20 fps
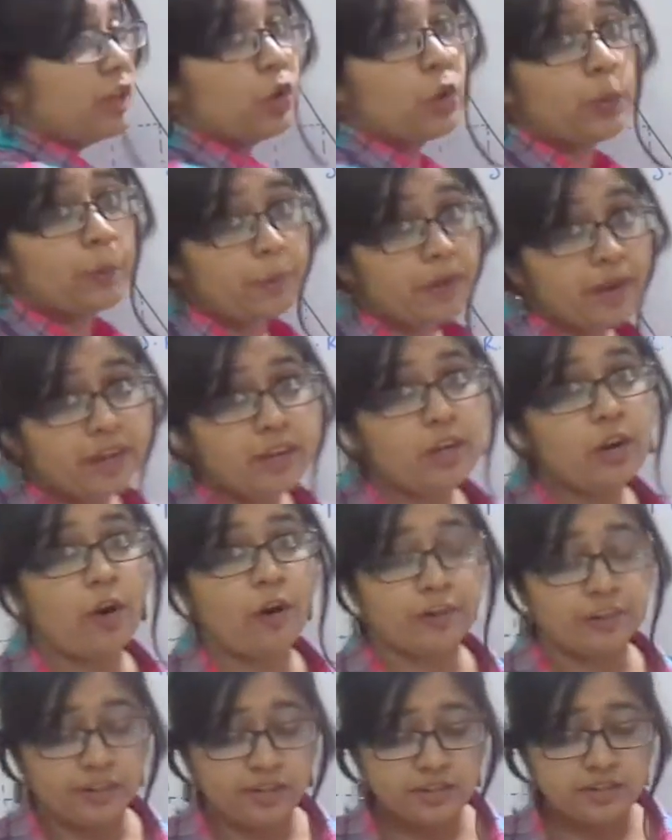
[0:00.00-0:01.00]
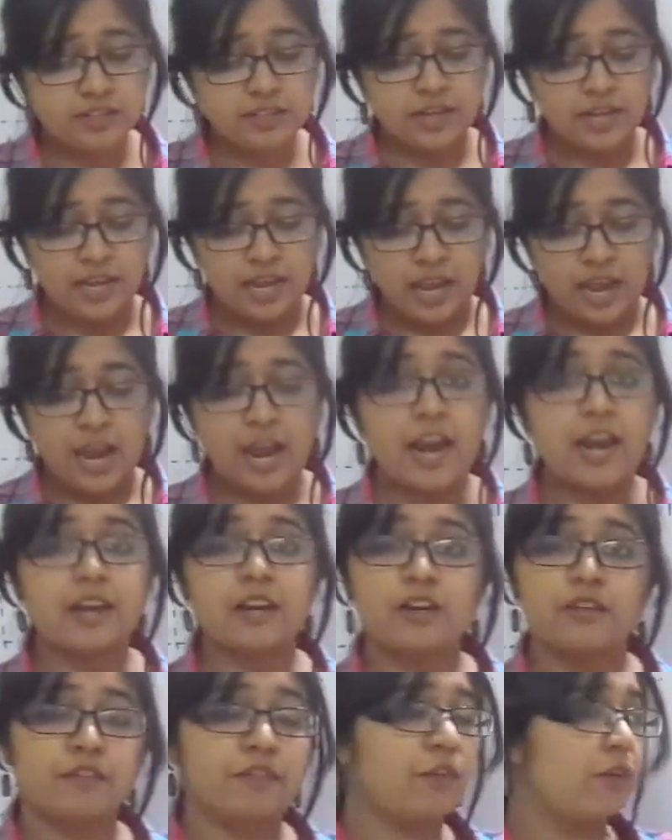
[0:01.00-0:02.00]
Nobel laureate,
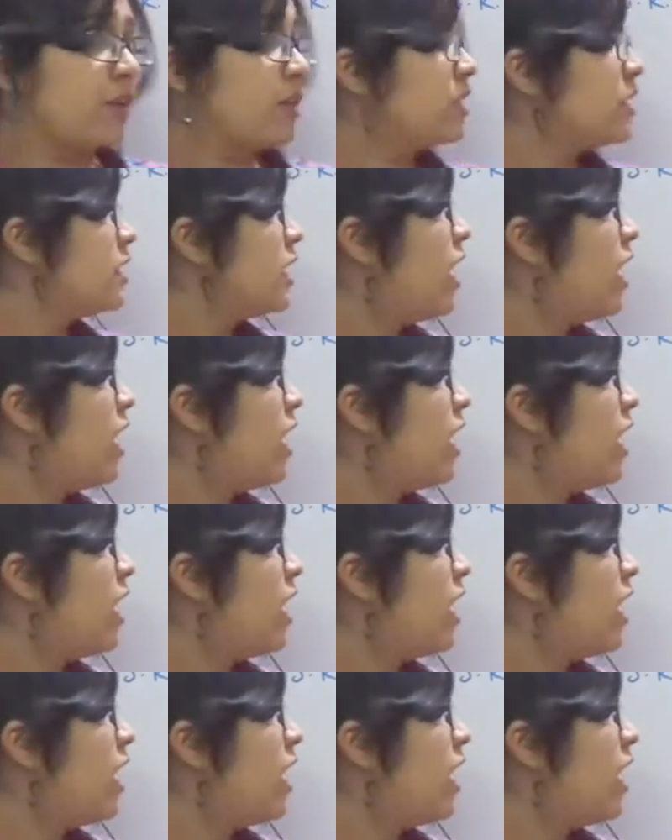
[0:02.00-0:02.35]
and of course